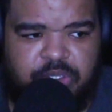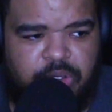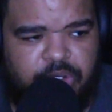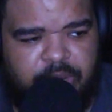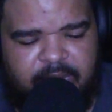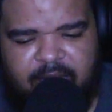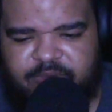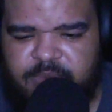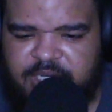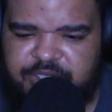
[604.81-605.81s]
The video's going
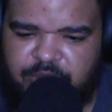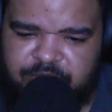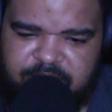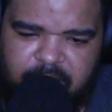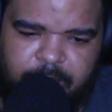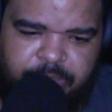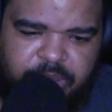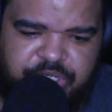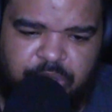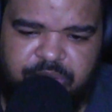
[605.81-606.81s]
great. Everybody shows
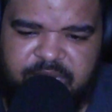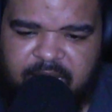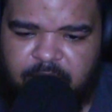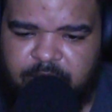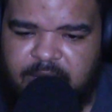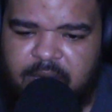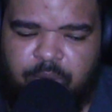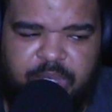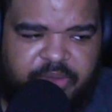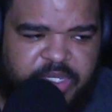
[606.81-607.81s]
up. We shows
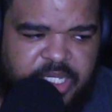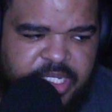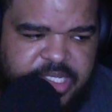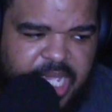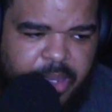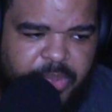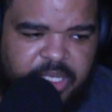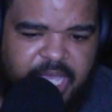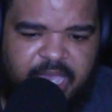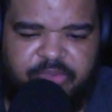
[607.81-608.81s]
out. We have a good
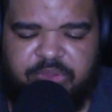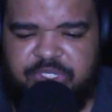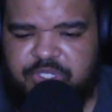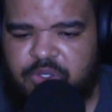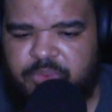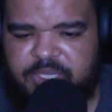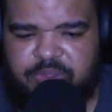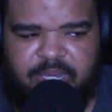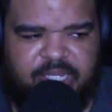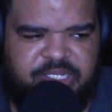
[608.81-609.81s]
time. We laugh. We
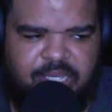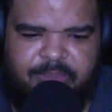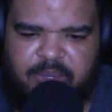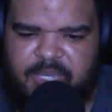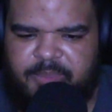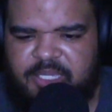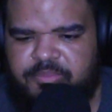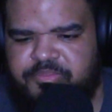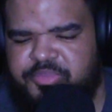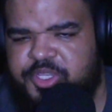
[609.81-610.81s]
joke. We direct. It took about
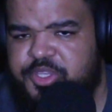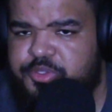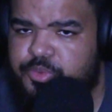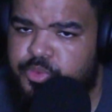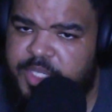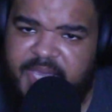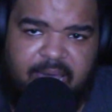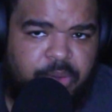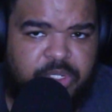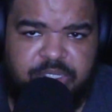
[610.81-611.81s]
maybe
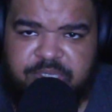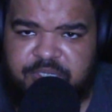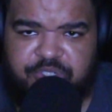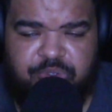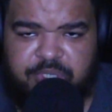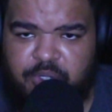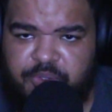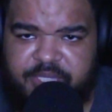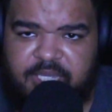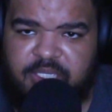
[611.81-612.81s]
3 hours to
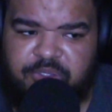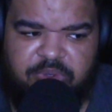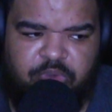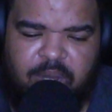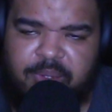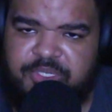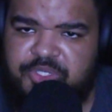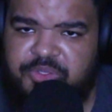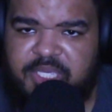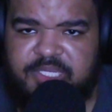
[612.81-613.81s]
shoot the whole thing,
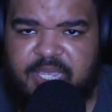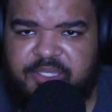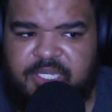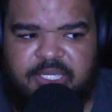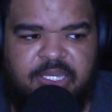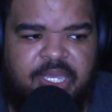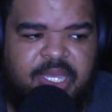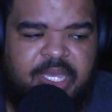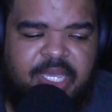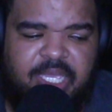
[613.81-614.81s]
3-4 hours to shoot the entire
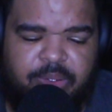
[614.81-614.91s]
thing.